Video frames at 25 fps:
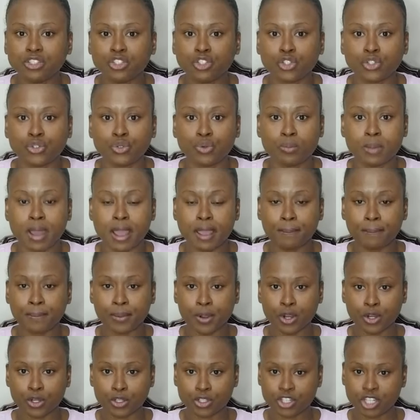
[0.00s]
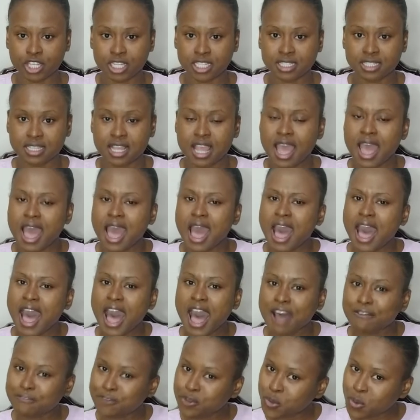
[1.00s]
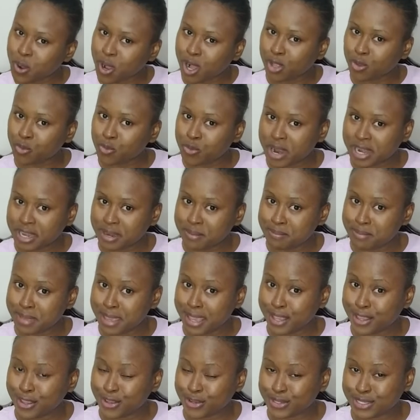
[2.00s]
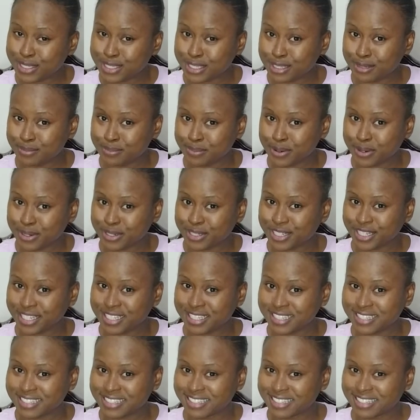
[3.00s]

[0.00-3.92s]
to do my purchase. Have you already made your seed purchase?